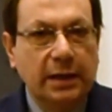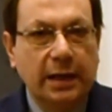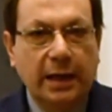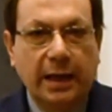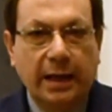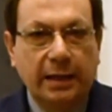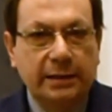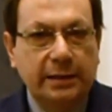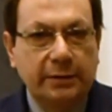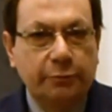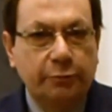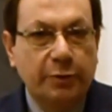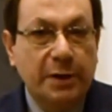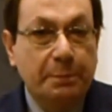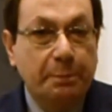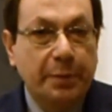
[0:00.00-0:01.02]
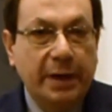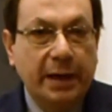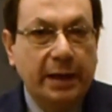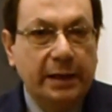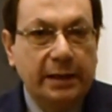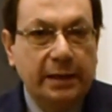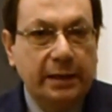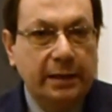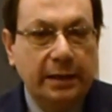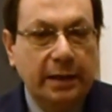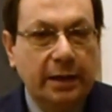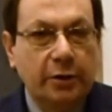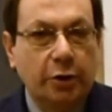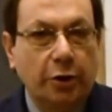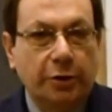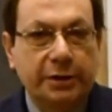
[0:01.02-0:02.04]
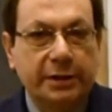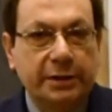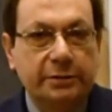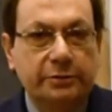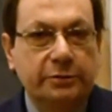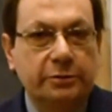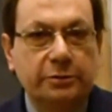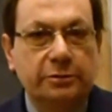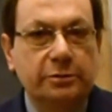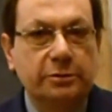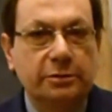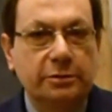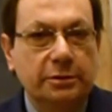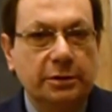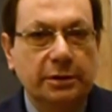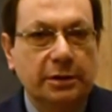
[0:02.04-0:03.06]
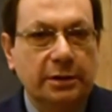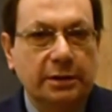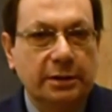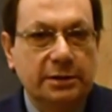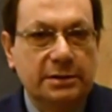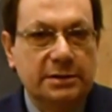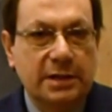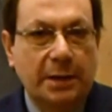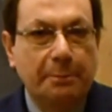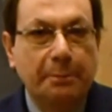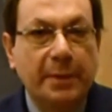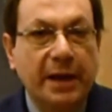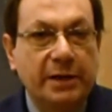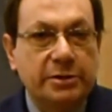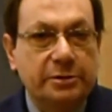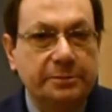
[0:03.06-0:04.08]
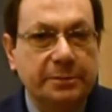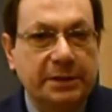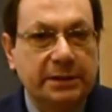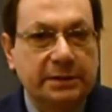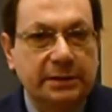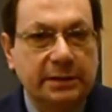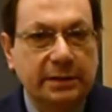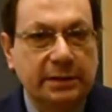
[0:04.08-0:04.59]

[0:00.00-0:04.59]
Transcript: and we pay according to some measurement